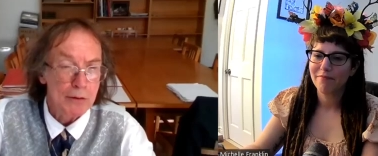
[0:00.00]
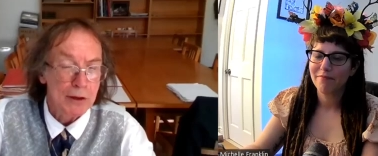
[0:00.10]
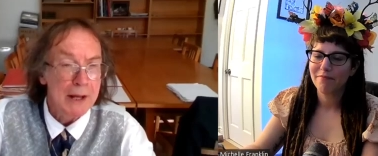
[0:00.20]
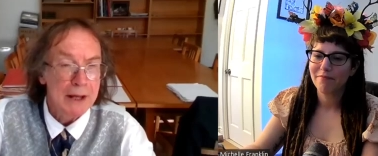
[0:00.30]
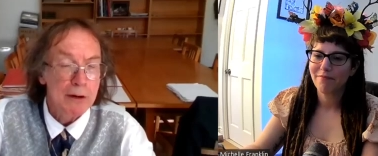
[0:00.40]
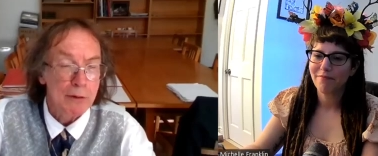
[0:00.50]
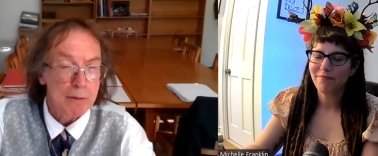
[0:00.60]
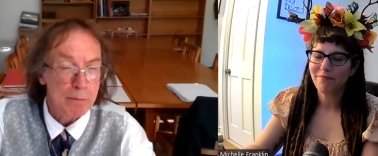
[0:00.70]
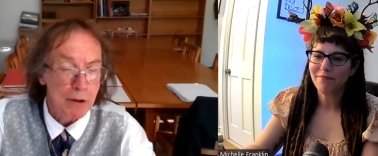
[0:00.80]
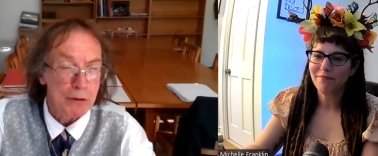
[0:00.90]
Speaker 1: is a lingering
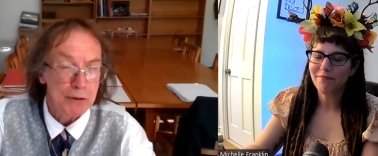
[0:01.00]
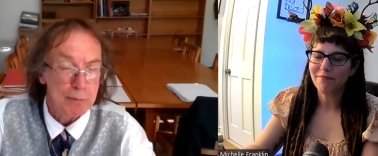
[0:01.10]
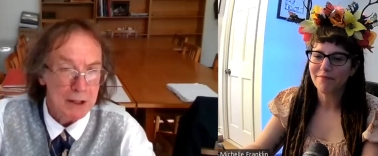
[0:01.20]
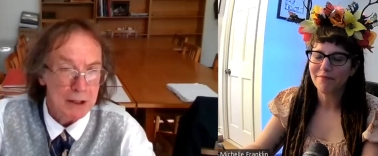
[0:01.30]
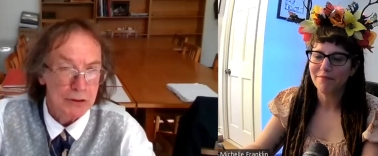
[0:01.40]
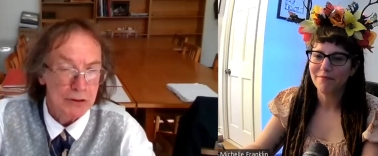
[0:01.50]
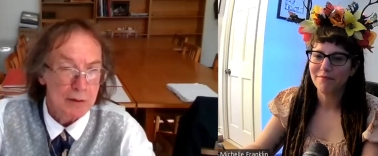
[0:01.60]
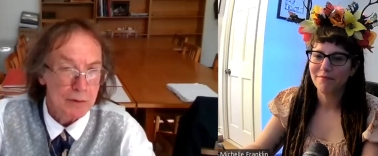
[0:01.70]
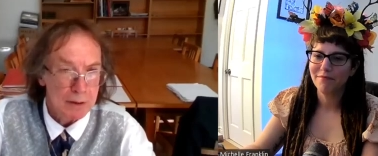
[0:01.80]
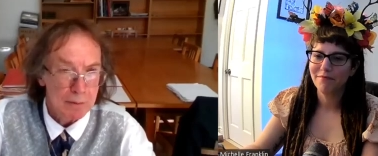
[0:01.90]
possibility
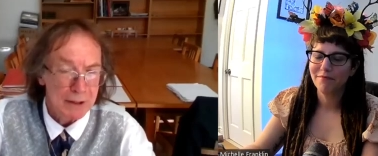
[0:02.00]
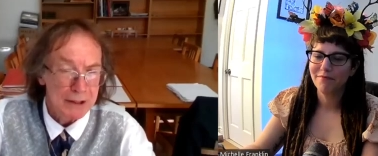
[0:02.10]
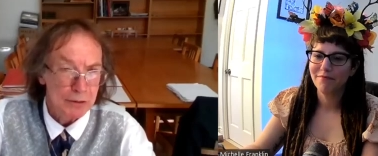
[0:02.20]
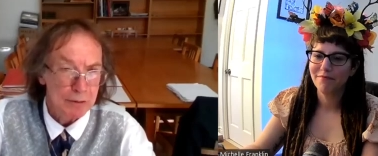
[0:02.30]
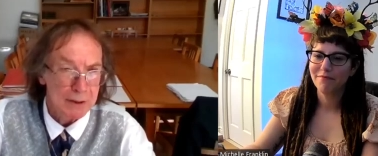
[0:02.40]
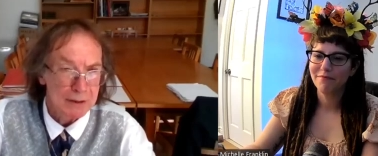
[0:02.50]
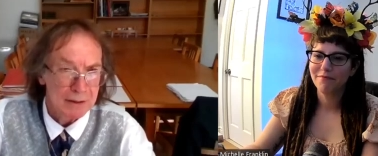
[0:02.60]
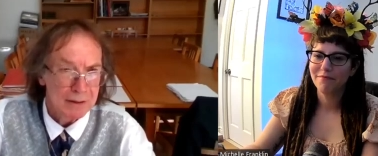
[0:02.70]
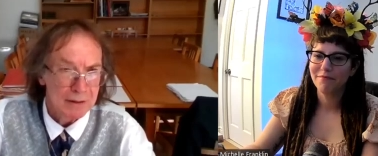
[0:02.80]
that it might have been.